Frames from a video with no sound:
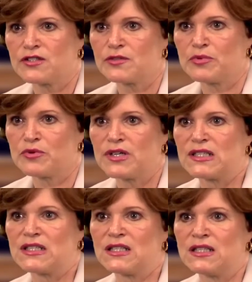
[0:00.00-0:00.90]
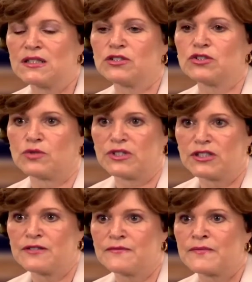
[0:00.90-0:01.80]
support in
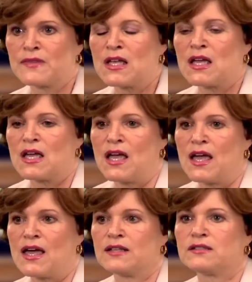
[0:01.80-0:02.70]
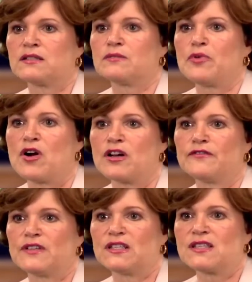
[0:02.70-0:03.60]
Georgia, and part
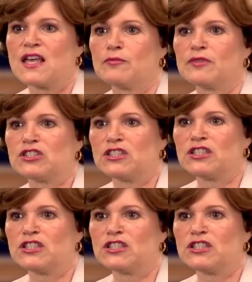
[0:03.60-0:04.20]
of it is how much